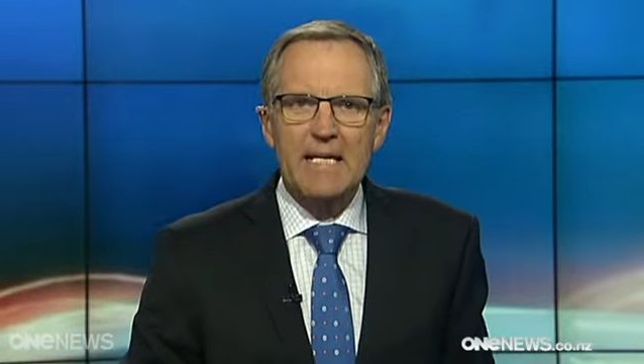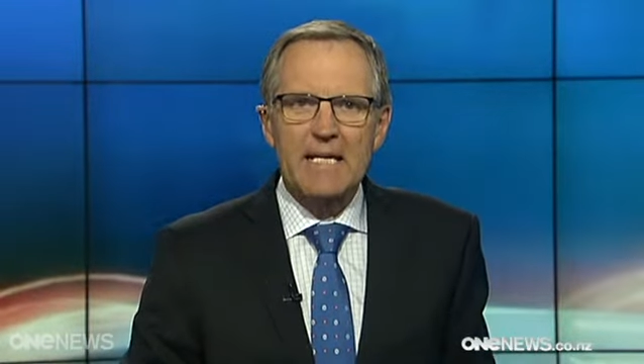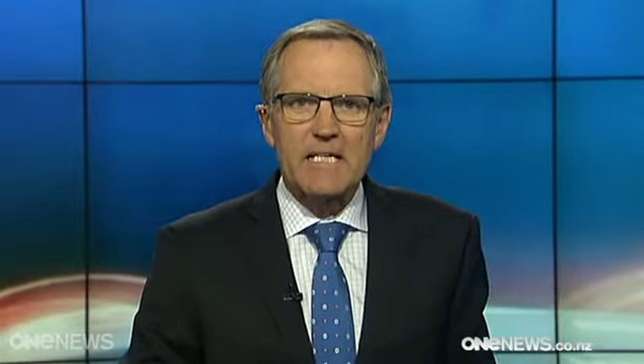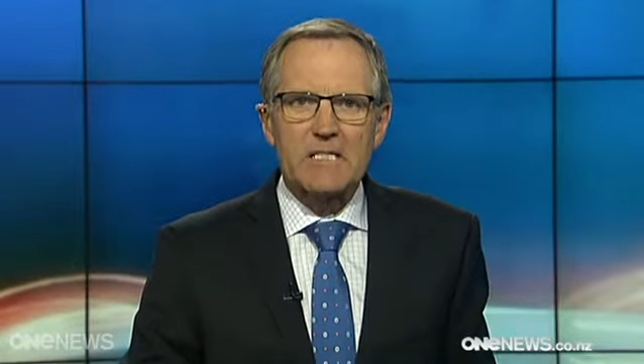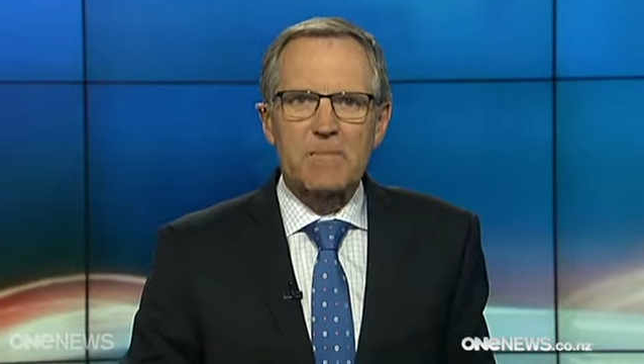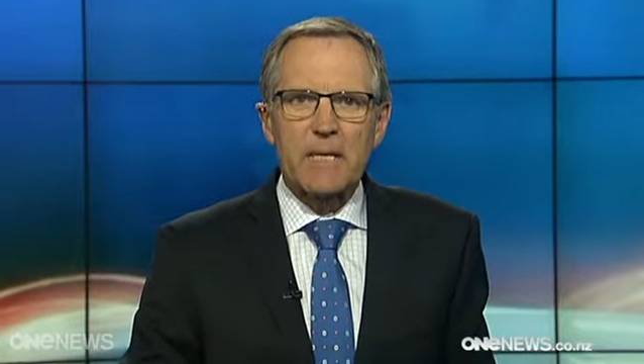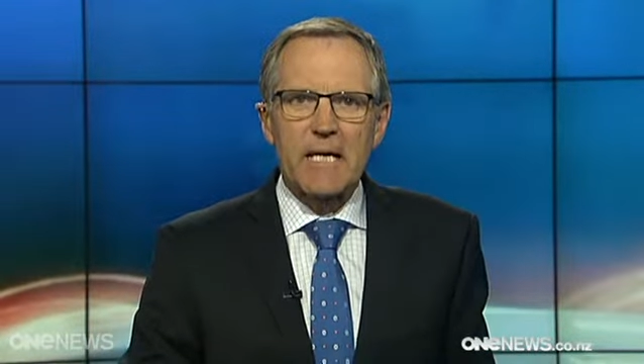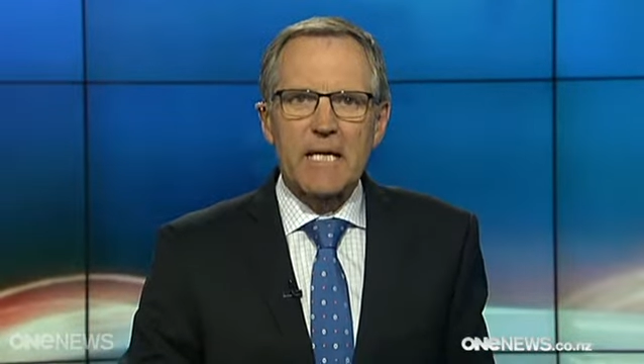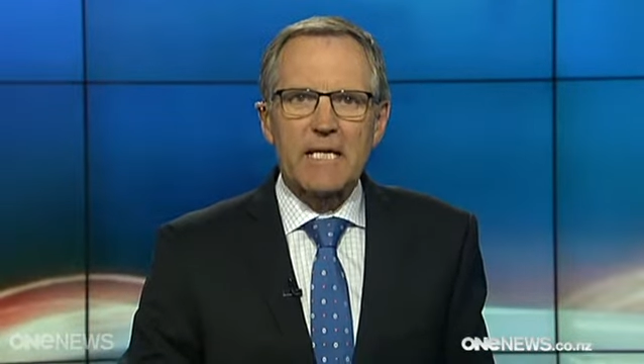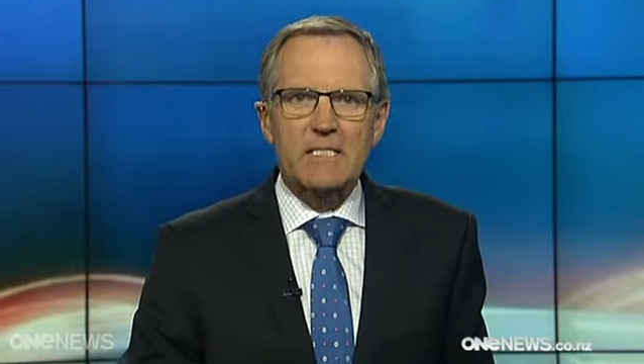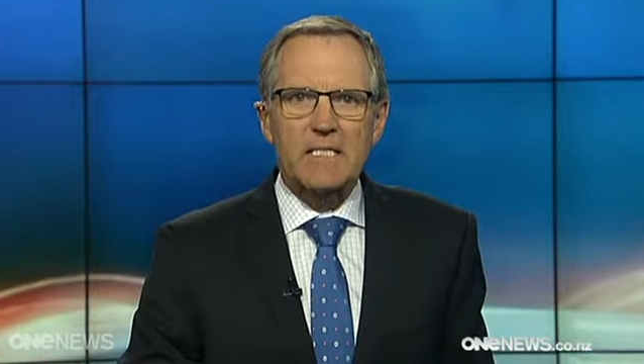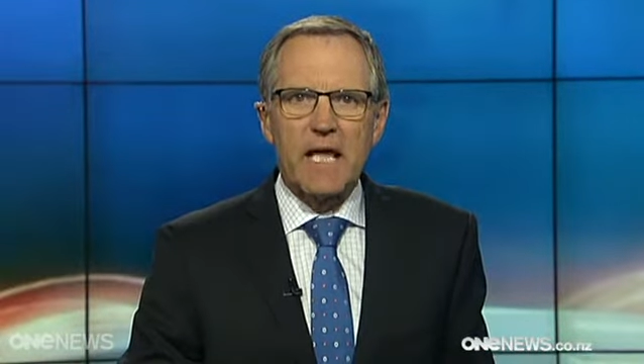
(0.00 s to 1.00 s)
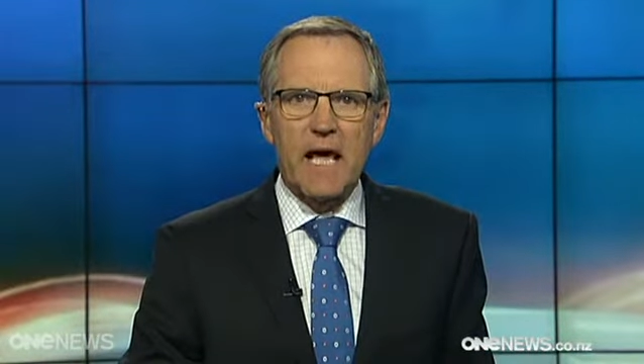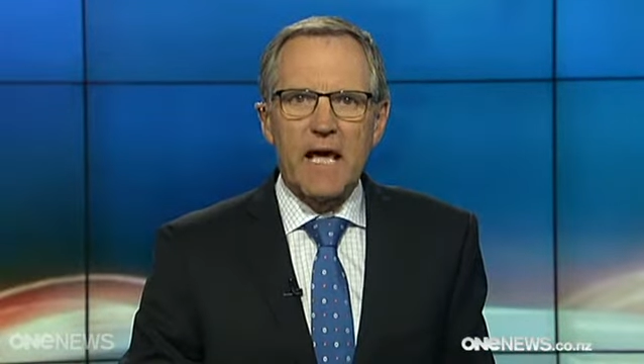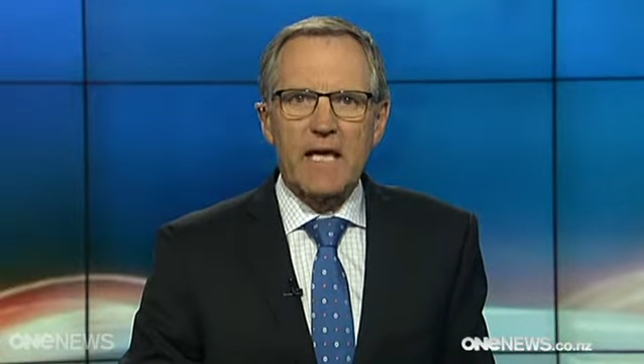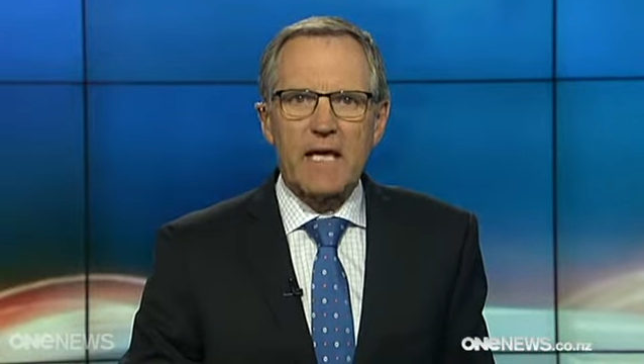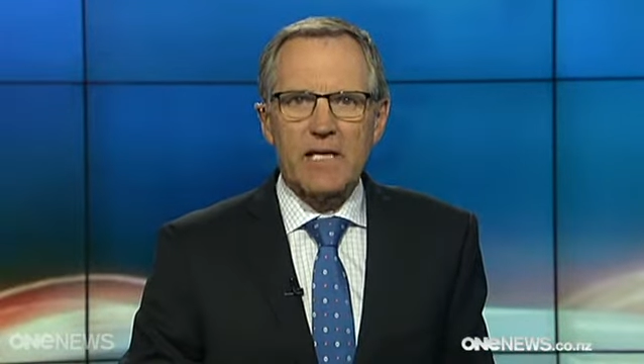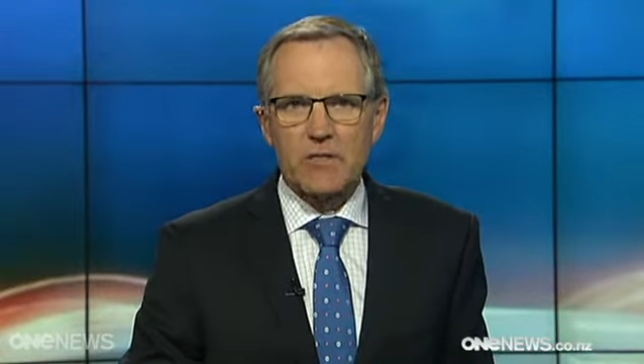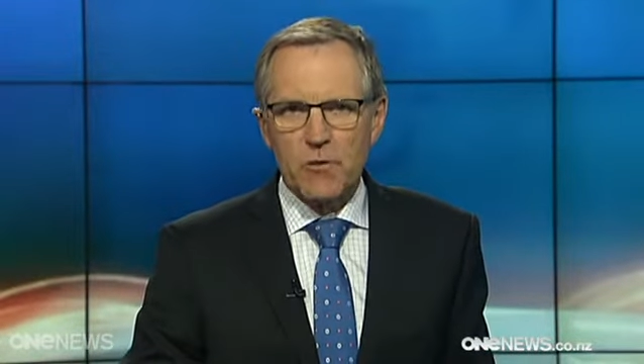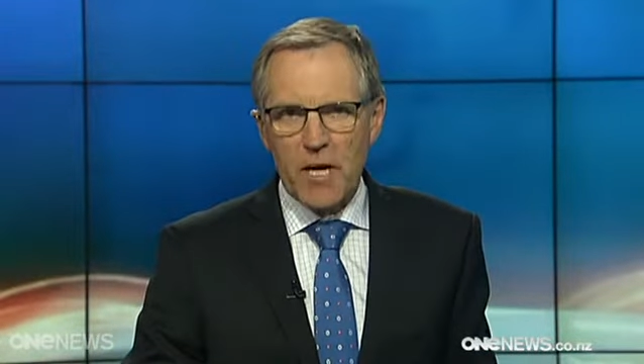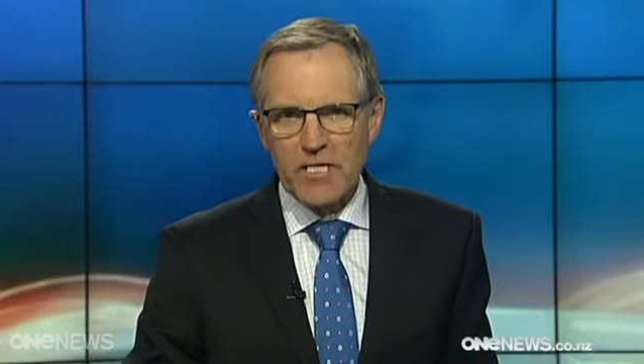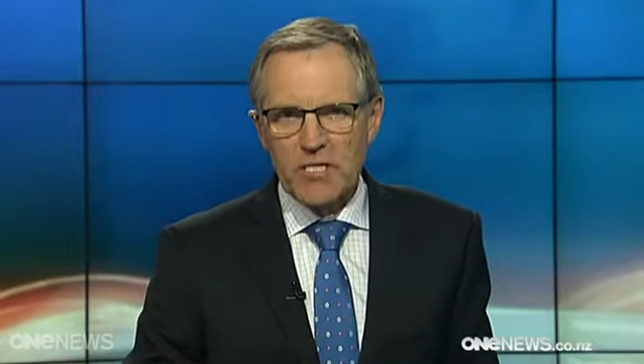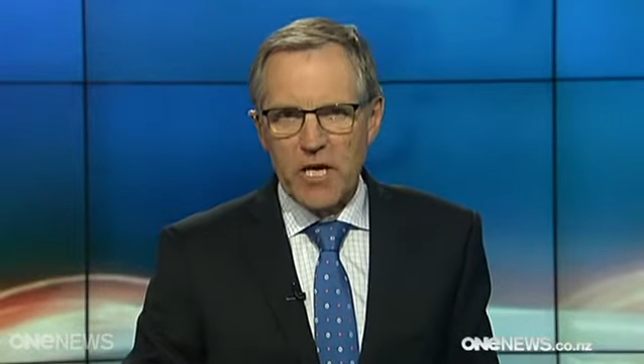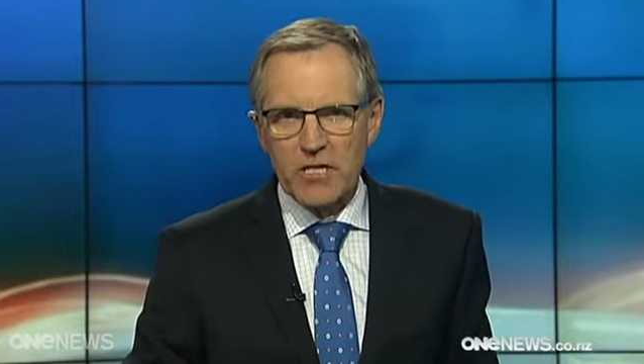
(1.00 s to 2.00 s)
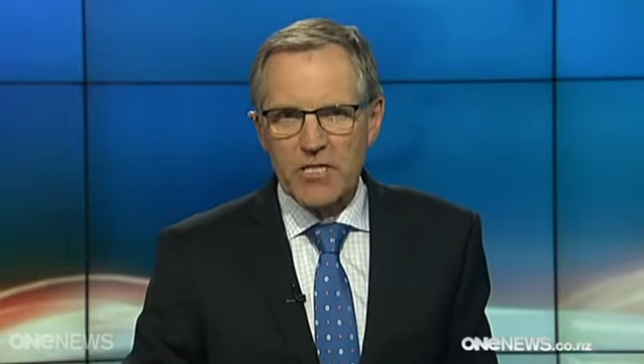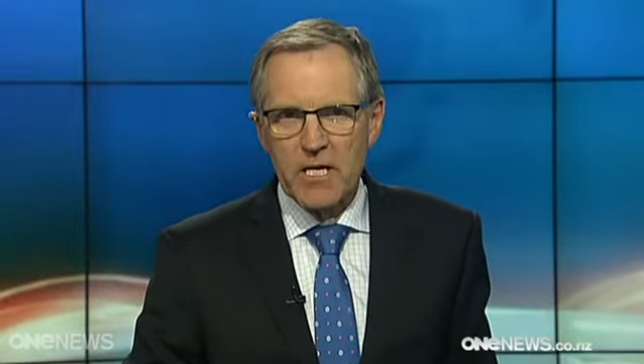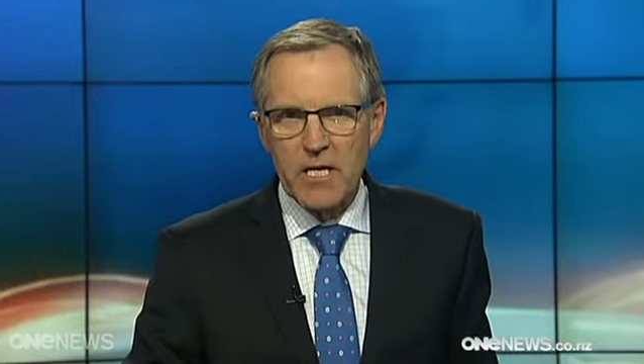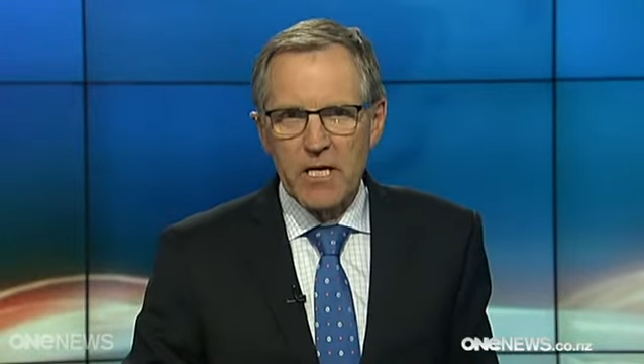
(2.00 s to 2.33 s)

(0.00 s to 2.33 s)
is beginning today in Christchurch.